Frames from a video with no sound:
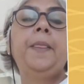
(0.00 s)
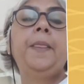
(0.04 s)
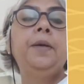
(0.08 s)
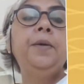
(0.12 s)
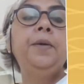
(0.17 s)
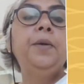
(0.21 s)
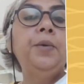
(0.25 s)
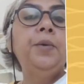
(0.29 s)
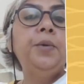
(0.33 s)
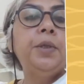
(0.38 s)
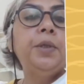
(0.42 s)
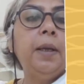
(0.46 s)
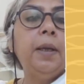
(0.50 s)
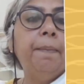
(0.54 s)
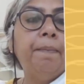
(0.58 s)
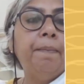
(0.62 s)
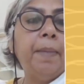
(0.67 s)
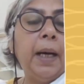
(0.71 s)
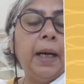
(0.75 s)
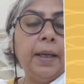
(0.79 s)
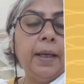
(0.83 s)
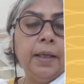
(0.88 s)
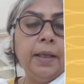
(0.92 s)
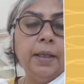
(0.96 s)
using
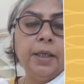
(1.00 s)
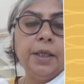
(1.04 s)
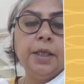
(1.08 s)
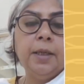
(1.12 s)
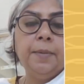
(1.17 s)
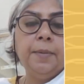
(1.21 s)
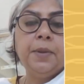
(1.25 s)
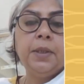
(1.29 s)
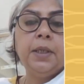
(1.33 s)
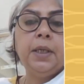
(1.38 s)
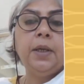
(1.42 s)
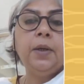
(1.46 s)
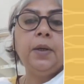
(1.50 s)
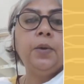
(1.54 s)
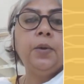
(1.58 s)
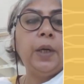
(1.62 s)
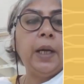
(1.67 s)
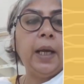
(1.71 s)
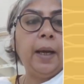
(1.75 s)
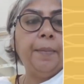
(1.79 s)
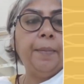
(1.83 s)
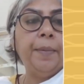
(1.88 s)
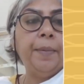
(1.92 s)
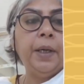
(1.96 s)
partnerships and
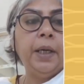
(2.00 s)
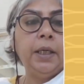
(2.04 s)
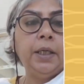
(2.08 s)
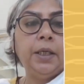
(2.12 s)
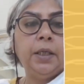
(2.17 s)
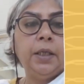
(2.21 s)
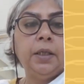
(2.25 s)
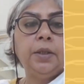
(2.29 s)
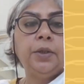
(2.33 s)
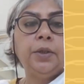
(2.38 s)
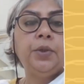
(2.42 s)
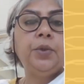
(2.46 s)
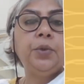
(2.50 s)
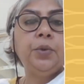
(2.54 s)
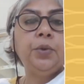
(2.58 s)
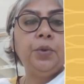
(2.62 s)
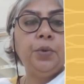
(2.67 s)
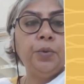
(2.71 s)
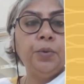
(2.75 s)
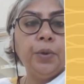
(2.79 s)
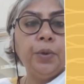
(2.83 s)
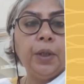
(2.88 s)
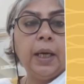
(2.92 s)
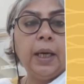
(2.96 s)
collaborations to
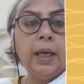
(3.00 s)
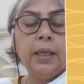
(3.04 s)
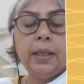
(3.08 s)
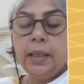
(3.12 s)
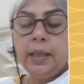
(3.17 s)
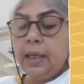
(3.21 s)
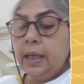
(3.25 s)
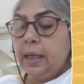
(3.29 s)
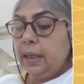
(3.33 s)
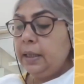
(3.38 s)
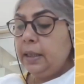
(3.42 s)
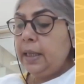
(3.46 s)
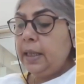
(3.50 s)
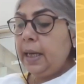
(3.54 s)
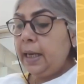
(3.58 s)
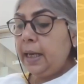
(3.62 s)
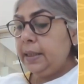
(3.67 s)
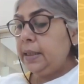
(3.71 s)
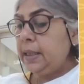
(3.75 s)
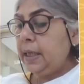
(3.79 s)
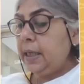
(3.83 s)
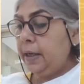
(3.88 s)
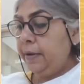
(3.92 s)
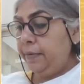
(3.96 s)
do that.
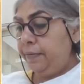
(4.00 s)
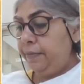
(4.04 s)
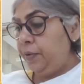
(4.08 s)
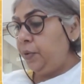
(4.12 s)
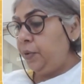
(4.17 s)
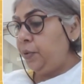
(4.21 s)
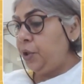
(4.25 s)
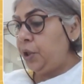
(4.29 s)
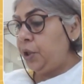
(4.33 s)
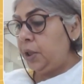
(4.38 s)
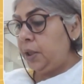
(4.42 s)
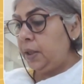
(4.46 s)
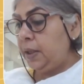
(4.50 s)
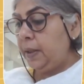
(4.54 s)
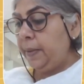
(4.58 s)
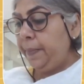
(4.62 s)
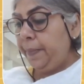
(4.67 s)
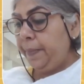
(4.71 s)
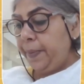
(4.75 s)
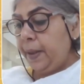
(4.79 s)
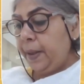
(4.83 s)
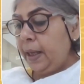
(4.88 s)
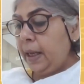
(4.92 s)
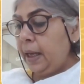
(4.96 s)
That's our future.
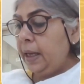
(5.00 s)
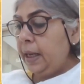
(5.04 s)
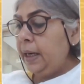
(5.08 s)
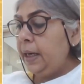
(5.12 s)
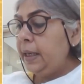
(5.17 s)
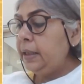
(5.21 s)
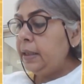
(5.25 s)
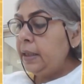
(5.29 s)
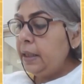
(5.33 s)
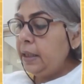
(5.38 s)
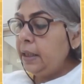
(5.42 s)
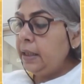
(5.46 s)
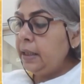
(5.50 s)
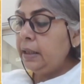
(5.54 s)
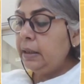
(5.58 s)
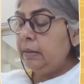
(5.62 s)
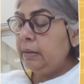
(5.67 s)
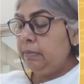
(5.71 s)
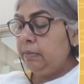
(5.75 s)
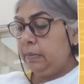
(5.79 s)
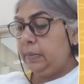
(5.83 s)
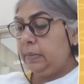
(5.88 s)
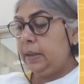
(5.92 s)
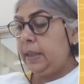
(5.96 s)
And I think
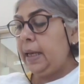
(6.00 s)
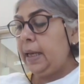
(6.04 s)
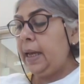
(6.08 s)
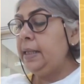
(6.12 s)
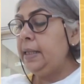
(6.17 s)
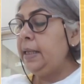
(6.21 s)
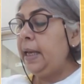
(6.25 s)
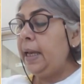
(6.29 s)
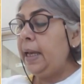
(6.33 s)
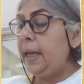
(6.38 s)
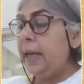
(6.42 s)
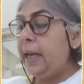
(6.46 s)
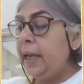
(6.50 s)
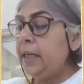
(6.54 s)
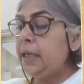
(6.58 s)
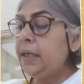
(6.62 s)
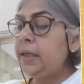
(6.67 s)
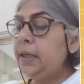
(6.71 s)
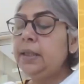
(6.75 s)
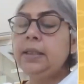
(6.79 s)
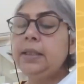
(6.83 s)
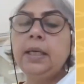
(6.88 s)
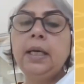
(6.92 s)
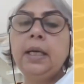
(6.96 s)
at the end
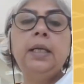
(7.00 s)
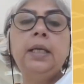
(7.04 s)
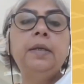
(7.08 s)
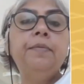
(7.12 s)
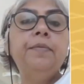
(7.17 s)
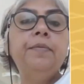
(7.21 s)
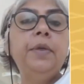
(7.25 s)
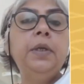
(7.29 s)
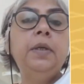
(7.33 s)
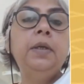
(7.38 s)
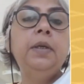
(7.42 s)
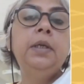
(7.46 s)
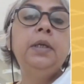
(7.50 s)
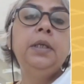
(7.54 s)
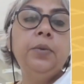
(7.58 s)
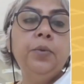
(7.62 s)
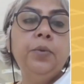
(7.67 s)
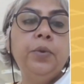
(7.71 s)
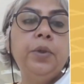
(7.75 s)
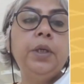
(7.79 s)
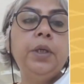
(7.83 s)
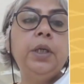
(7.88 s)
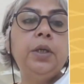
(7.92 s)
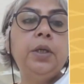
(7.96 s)
result, we
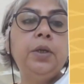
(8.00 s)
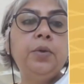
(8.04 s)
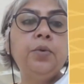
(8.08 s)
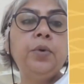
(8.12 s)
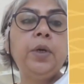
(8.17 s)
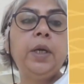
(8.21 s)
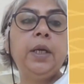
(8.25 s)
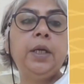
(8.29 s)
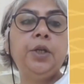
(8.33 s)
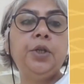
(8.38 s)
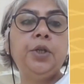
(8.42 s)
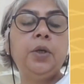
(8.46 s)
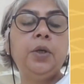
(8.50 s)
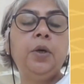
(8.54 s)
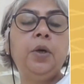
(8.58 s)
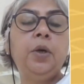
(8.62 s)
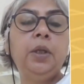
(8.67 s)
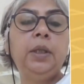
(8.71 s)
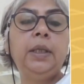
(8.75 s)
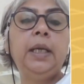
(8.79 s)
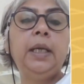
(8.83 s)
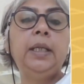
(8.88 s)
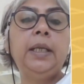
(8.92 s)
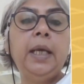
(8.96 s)
do need to ensure
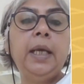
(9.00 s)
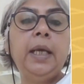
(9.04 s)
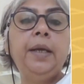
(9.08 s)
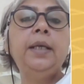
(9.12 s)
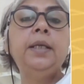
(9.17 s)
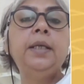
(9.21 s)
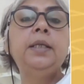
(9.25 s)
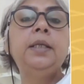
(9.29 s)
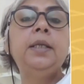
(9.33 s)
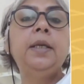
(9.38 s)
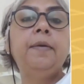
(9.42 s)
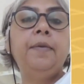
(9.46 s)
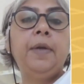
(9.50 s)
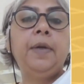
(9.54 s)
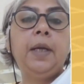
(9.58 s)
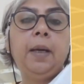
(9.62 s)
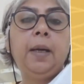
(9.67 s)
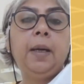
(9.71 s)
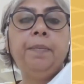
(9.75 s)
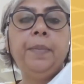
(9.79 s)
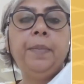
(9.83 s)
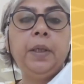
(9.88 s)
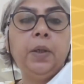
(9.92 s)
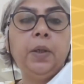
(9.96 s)
that there is
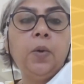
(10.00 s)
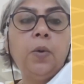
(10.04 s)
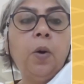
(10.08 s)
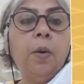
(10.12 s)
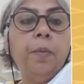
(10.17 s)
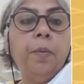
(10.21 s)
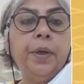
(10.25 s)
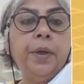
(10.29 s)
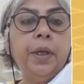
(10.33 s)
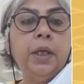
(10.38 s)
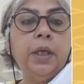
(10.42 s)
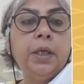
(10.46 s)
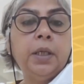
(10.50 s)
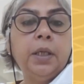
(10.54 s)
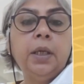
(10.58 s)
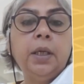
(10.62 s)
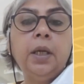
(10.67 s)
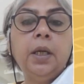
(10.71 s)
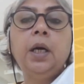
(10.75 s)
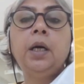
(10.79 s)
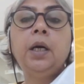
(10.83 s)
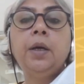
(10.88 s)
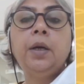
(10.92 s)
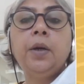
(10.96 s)
development
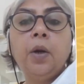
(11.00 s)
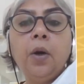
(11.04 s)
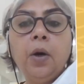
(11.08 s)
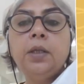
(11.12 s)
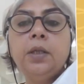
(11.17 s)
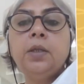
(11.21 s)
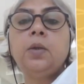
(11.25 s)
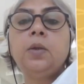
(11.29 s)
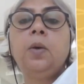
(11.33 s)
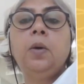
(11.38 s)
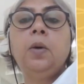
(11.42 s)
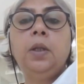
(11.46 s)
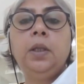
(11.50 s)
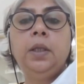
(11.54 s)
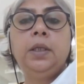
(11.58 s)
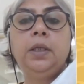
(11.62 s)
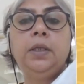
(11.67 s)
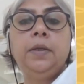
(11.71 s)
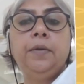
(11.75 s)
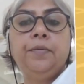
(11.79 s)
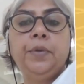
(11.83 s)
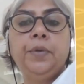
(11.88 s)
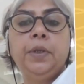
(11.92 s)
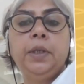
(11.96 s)
cooperation across all the
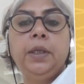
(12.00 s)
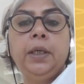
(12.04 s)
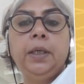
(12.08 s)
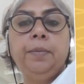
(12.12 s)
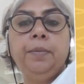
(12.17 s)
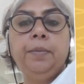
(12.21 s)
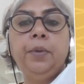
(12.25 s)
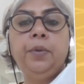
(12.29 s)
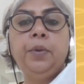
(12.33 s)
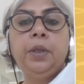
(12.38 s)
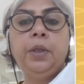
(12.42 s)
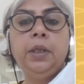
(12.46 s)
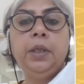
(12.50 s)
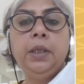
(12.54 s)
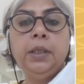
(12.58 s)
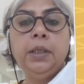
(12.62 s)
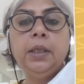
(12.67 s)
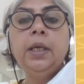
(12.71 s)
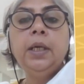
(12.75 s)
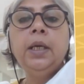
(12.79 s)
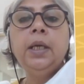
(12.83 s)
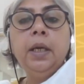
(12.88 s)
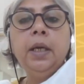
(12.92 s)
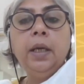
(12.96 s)
different communities
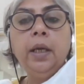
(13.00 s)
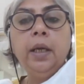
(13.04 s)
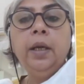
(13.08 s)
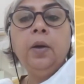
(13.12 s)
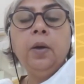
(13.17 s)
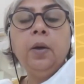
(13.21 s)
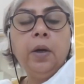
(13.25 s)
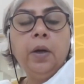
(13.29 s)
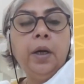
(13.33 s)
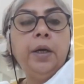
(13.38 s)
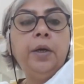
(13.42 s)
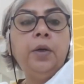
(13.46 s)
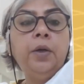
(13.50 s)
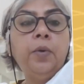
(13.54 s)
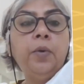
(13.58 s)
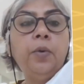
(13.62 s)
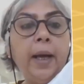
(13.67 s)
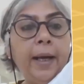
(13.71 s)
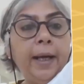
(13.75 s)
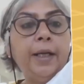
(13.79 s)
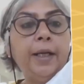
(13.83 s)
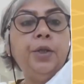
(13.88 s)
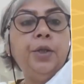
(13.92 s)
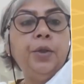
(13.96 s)
in order to
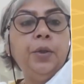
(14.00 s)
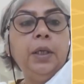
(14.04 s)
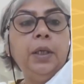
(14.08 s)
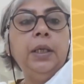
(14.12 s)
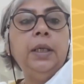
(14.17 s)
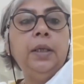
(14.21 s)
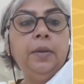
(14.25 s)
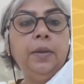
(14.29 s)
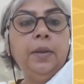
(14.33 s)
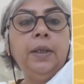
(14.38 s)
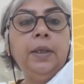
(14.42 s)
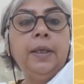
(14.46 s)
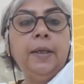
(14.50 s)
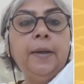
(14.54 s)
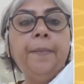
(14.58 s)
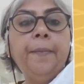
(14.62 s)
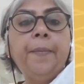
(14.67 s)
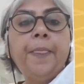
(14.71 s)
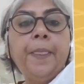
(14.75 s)
actually lead.